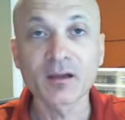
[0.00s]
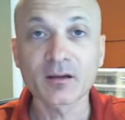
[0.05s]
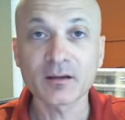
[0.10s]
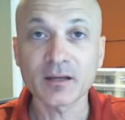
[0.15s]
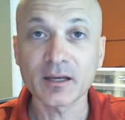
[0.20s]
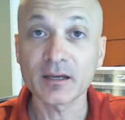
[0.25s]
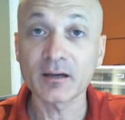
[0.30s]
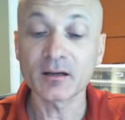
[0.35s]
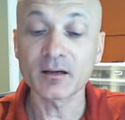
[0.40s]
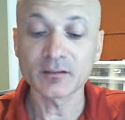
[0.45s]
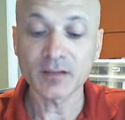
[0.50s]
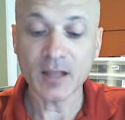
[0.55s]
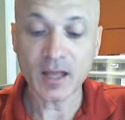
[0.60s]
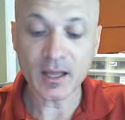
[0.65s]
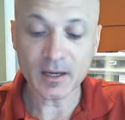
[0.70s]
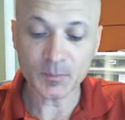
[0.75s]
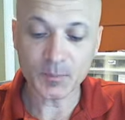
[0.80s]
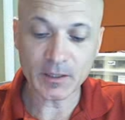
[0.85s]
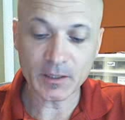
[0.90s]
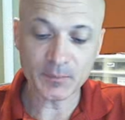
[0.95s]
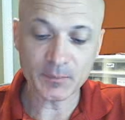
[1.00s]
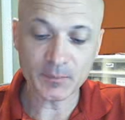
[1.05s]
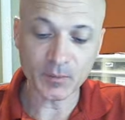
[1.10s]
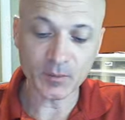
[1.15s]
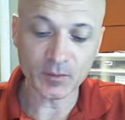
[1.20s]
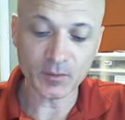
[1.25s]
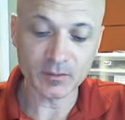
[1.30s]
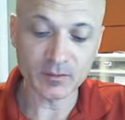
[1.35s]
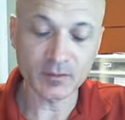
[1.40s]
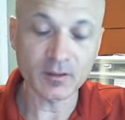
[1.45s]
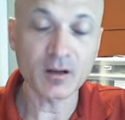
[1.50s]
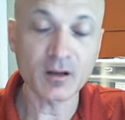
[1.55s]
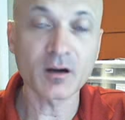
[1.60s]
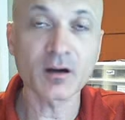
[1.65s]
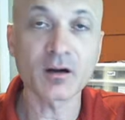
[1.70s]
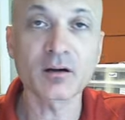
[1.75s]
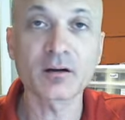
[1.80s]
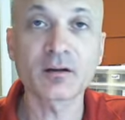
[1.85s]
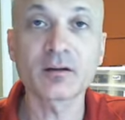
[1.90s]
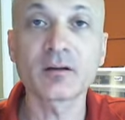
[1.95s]
Okay, a lot of people
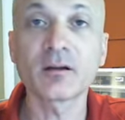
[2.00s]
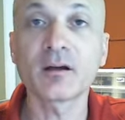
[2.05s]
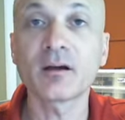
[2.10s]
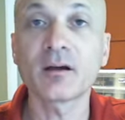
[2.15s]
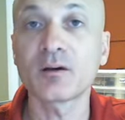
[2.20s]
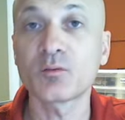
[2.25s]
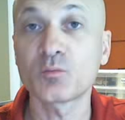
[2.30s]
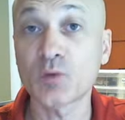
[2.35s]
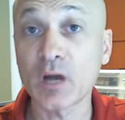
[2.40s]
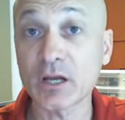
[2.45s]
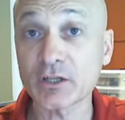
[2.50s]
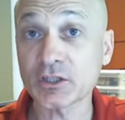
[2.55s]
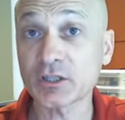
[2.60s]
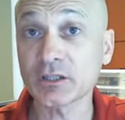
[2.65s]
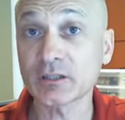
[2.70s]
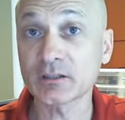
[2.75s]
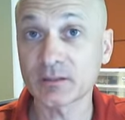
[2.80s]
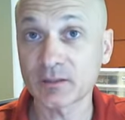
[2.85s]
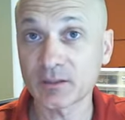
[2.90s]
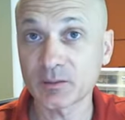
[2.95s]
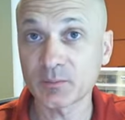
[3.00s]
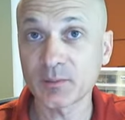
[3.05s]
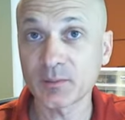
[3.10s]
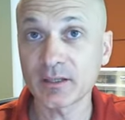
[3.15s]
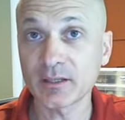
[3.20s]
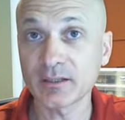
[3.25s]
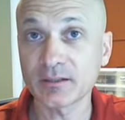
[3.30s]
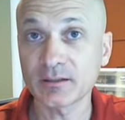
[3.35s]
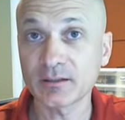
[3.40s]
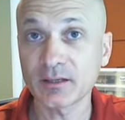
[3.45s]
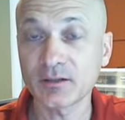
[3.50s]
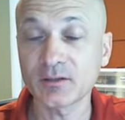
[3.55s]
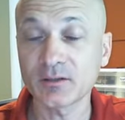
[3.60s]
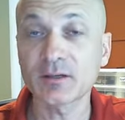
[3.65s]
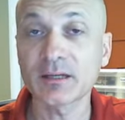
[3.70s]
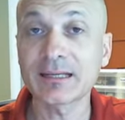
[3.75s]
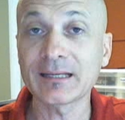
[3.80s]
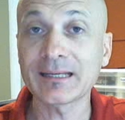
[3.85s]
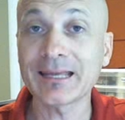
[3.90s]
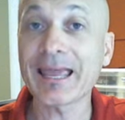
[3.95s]
are rushing a little bit, and you're
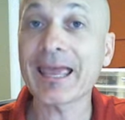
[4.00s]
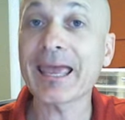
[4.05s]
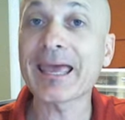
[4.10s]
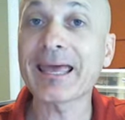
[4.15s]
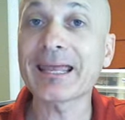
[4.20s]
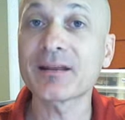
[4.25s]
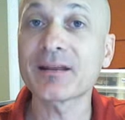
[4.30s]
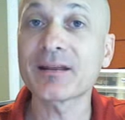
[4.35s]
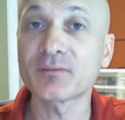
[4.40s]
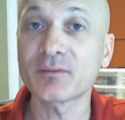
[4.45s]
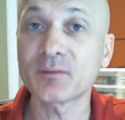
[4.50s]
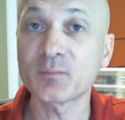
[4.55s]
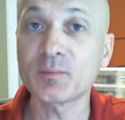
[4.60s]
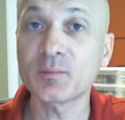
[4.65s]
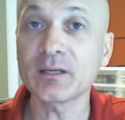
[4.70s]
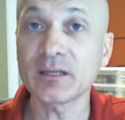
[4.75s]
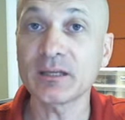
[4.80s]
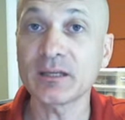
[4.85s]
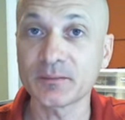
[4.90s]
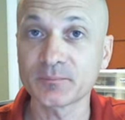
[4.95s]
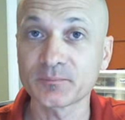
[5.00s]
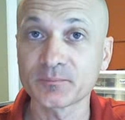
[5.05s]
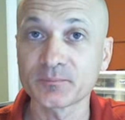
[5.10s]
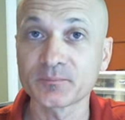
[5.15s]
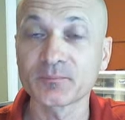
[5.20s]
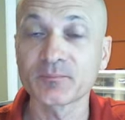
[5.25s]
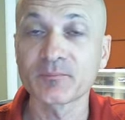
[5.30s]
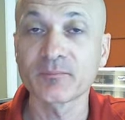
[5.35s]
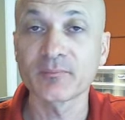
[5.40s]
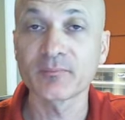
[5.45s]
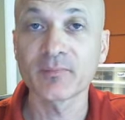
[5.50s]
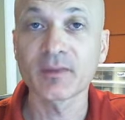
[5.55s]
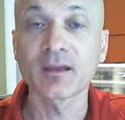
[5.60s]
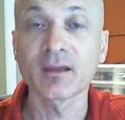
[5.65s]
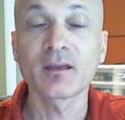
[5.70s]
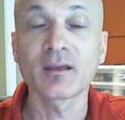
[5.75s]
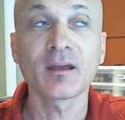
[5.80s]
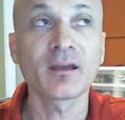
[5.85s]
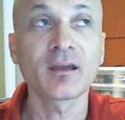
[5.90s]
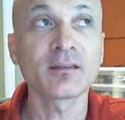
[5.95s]
getting ahead of the beat,
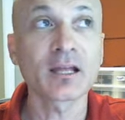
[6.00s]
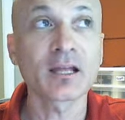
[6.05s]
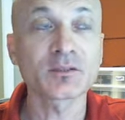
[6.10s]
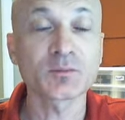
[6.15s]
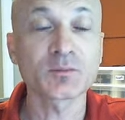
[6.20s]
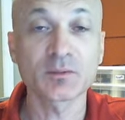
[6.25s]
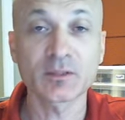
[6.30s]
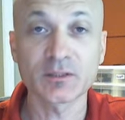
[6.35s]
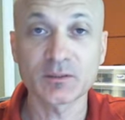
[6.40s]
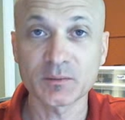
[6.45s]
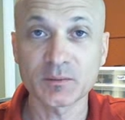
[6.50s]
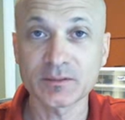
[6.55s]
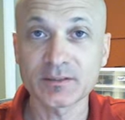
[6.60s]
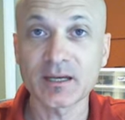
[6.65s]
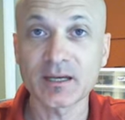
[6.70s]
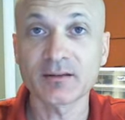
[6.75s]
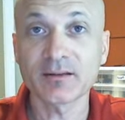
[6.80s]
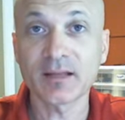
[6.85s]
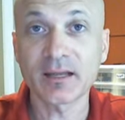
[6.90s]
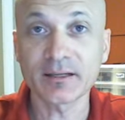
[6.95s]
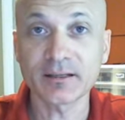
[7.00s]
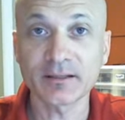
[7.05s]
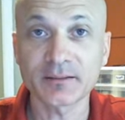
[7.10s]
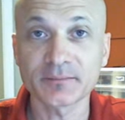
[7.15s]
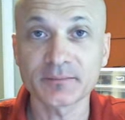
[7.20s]
and that's what this would sound like.